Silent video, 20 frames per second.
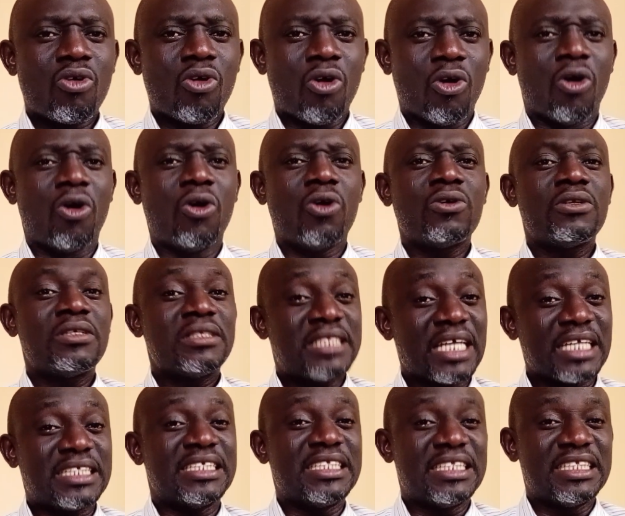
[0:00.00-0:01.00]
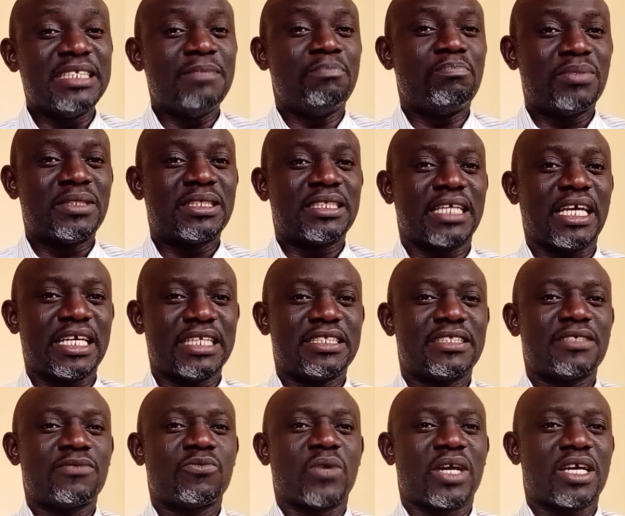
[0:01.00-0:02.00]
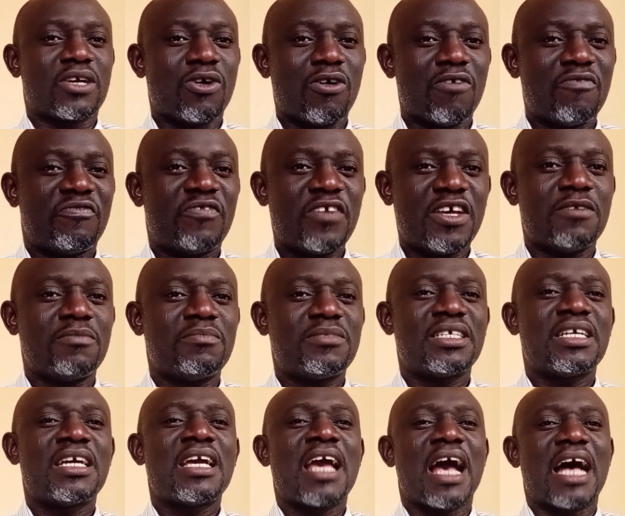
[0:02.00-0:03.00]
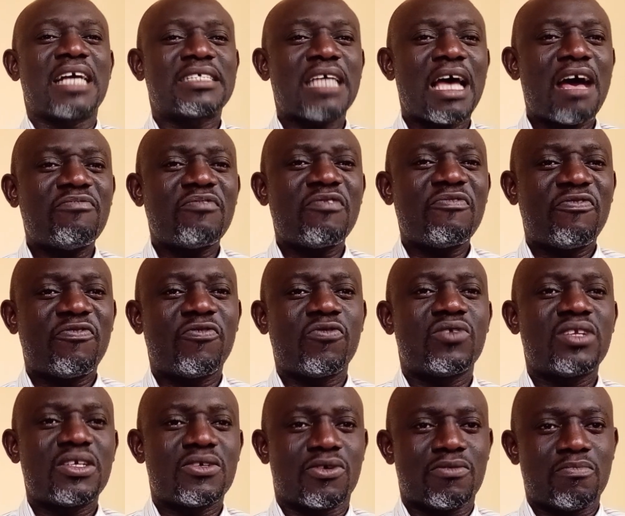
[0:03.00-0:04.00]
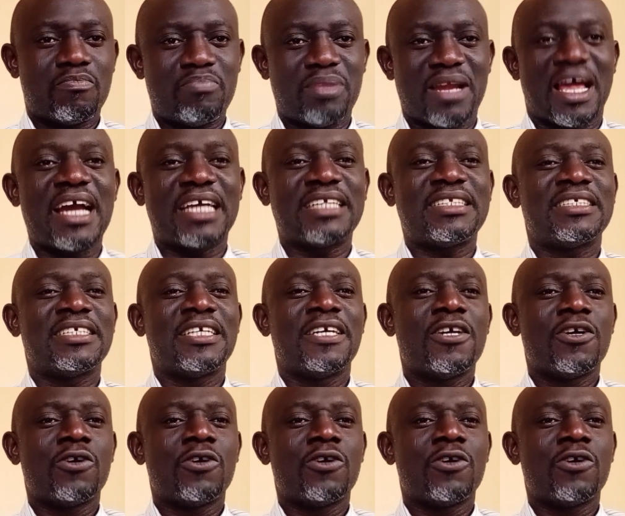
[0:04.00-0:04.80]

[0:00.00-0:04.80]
or 33% were confirmed as having fully complied